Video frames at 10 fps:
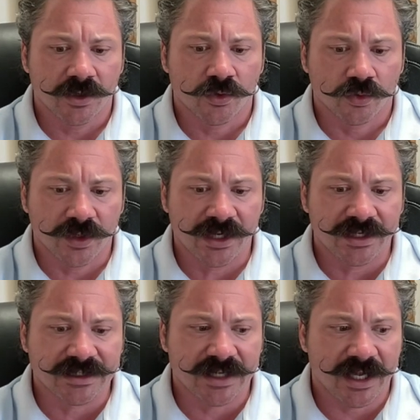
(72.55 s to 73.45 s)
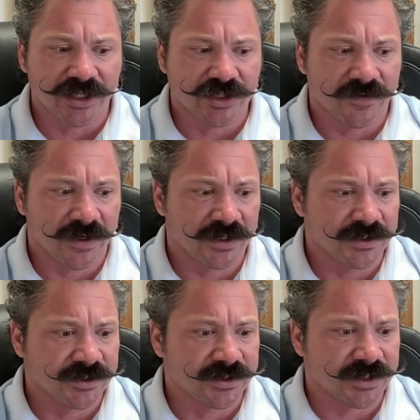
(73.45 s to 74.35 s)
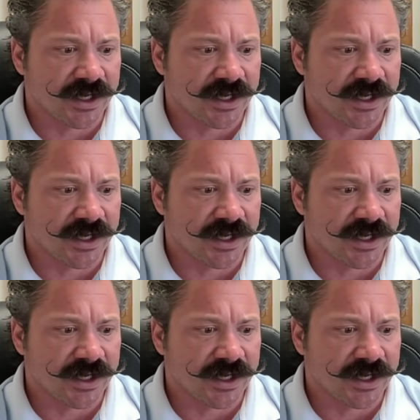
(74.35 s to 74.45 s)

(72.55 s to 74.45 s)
REITs, hedge funds,